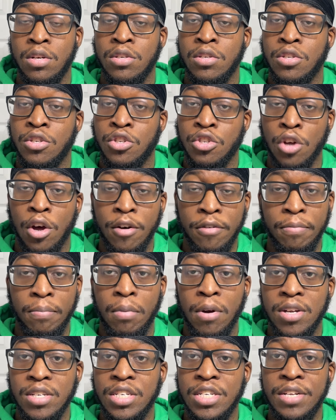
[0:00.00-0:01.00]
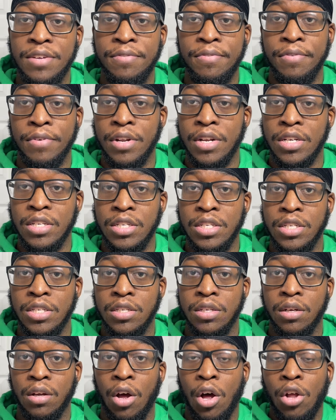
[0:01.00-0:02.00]
soft brush to finish
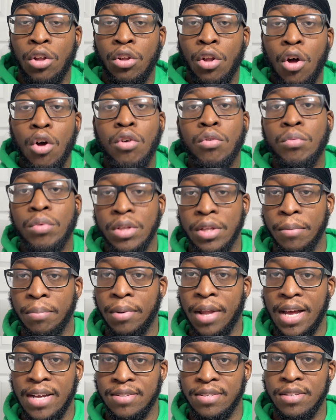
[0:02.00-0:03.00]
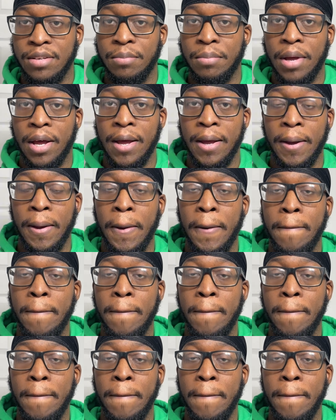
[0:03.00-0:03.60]
along with the plastic bag,